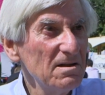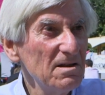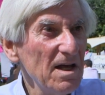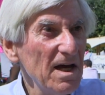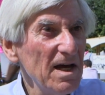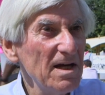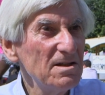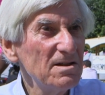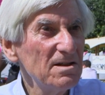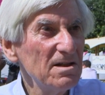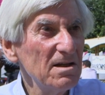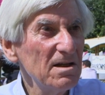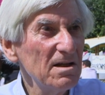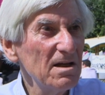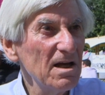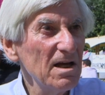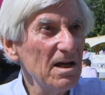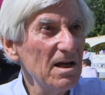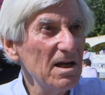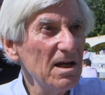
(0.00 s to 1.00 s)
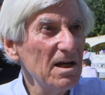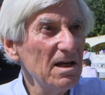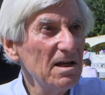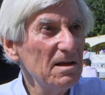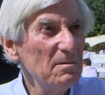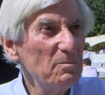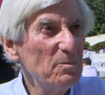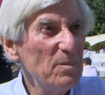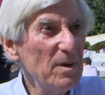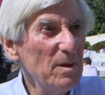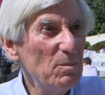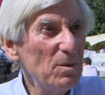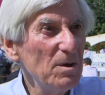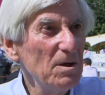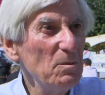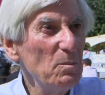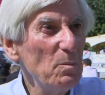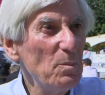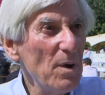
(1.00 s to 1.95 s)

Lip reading: that people in